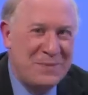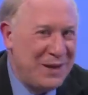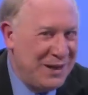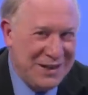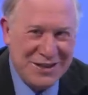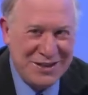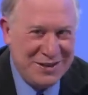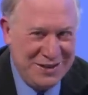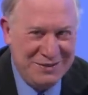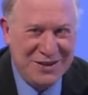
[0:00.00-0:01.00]
that it's
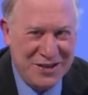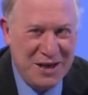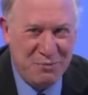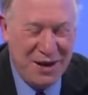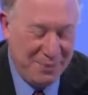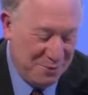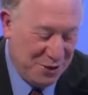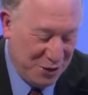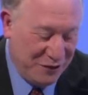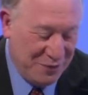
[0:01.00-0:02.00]
the same problem
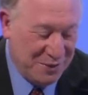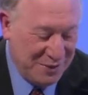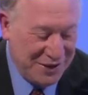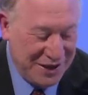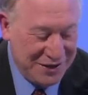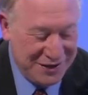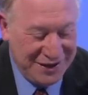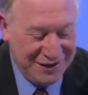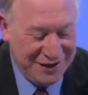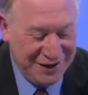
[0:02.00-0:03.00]
all over, but
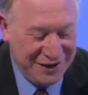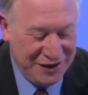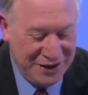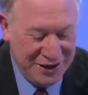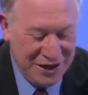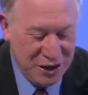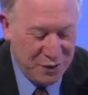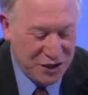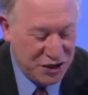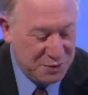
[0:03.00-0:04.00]
I'll let the
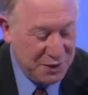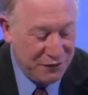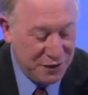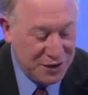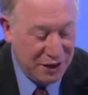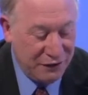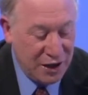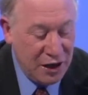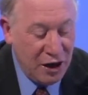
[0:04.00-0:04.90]
question speak for itself.